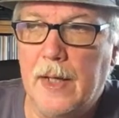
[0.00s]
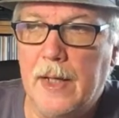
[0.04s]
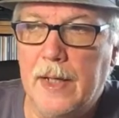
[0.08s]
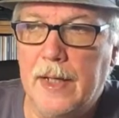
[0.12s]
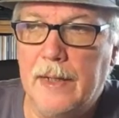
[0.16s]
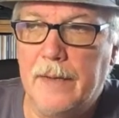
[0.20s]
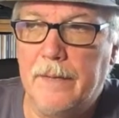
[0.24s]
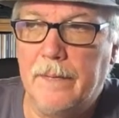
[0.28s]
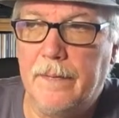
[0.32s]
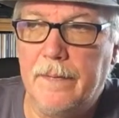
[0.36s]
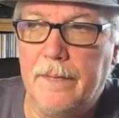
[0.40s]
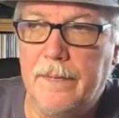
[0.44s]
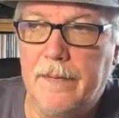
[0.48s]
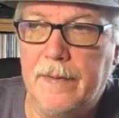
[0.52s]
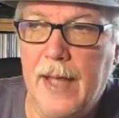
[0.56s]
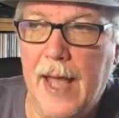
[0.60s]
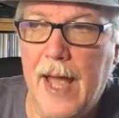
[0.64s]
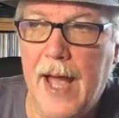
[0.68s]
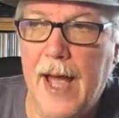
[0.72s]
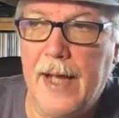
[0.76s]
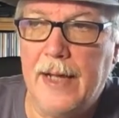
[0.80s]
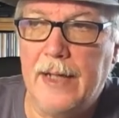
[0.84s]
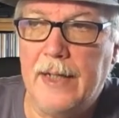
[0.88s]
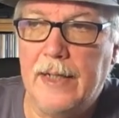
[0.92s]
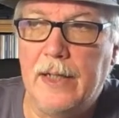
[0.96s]
and
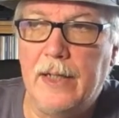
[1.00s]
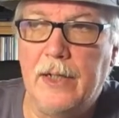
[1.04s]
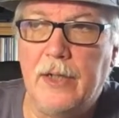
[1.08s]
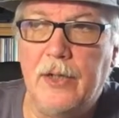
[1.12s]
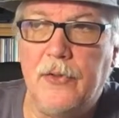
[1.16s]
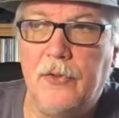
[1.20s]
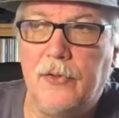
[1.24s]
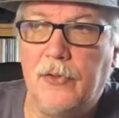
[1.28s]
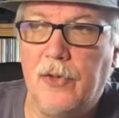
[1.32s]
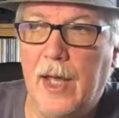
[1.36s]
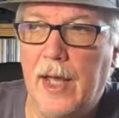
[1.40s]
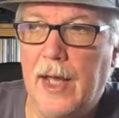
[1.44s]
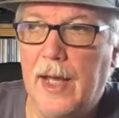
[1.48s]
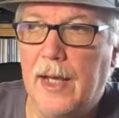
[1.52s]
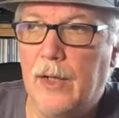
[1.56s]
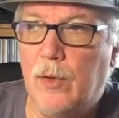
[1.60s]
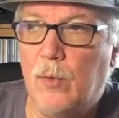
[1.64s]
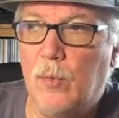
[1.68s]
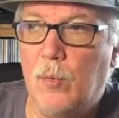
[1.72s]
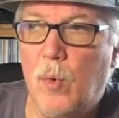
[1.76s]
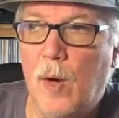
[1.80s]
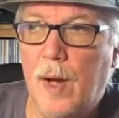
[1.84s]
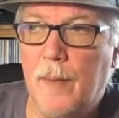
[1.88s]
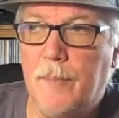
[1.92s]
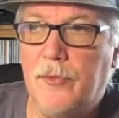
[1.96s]
that is a
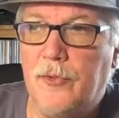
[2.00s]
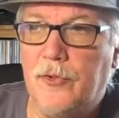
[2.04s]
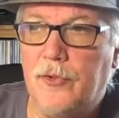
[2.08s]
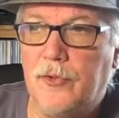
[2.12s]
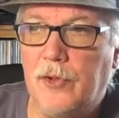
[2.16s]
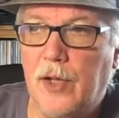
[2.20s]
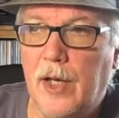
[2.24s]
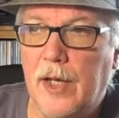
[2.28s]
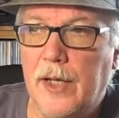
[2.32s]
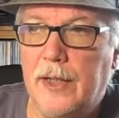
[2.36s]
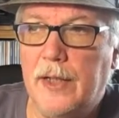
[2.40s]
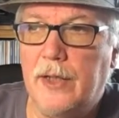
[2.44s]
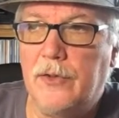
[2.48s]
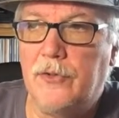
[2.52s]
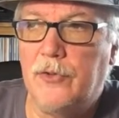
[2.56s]
website.